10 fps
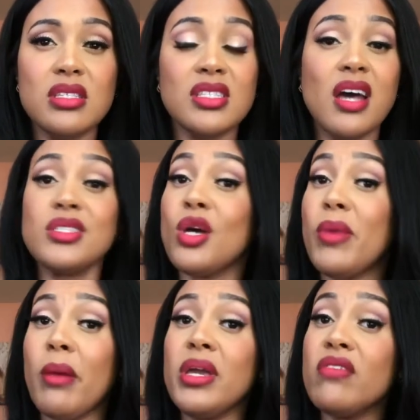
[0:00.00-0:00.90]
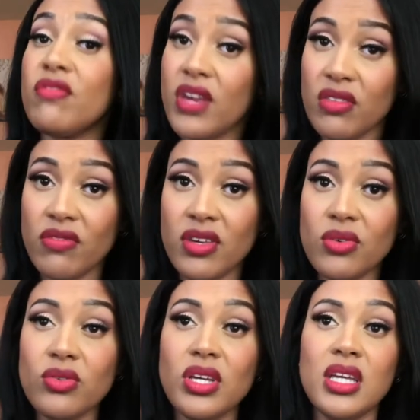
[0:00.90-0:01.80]
It's also about being
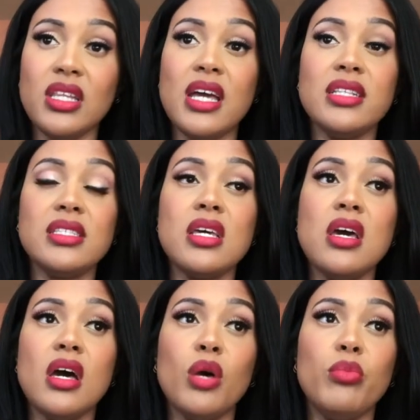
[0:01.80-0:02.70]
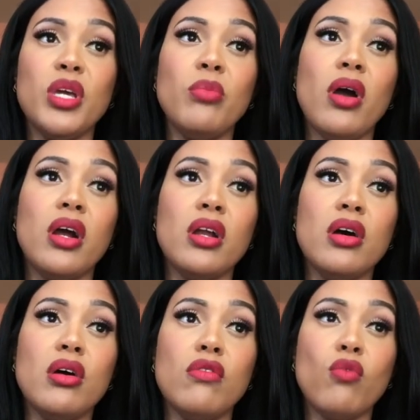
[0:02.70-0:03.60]
faith-filled, and that's a big part
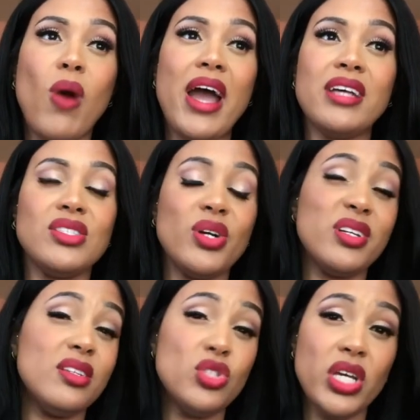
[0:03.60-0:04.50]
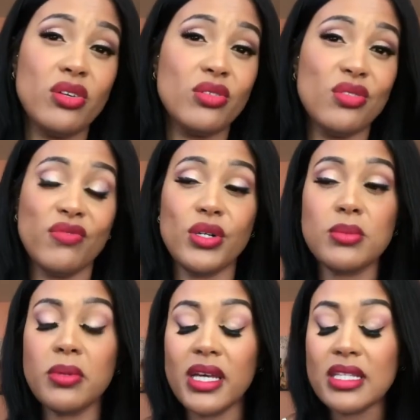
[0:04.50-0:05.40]
of why I started the channel in the
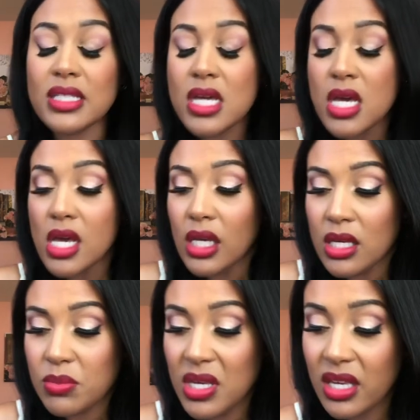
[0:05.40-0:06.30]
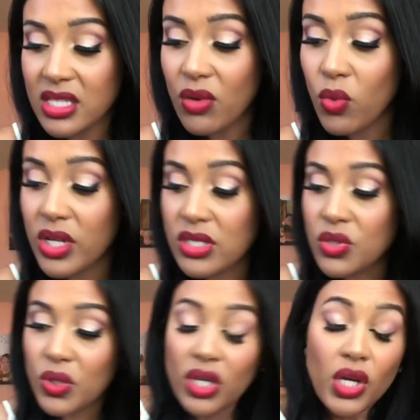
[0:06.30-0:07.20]
first place, is because I wanted
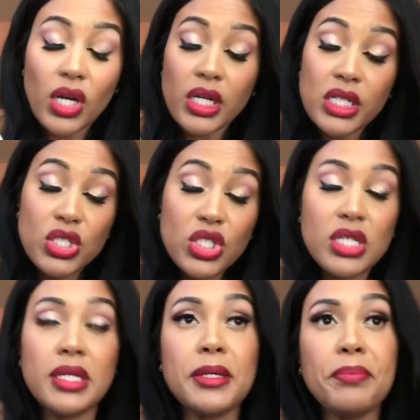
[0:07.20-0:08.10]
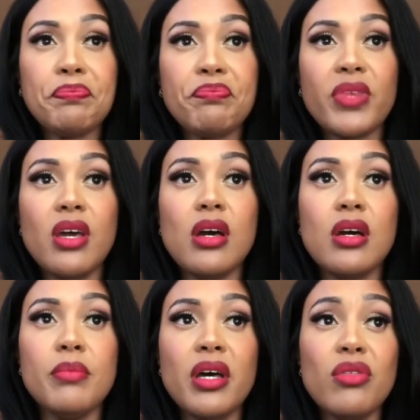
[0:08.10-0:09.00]
to encourage
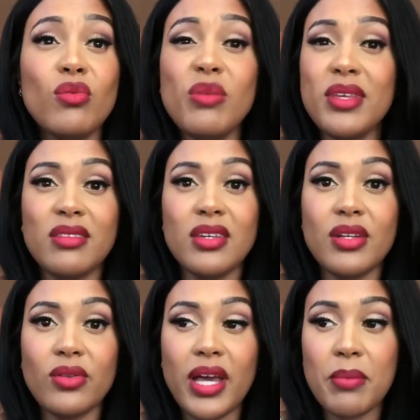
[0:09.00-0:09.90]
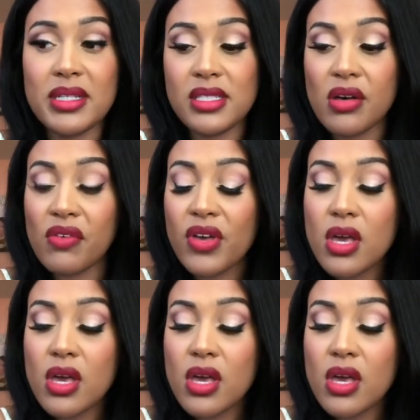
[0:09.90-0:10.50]
other women, like myself.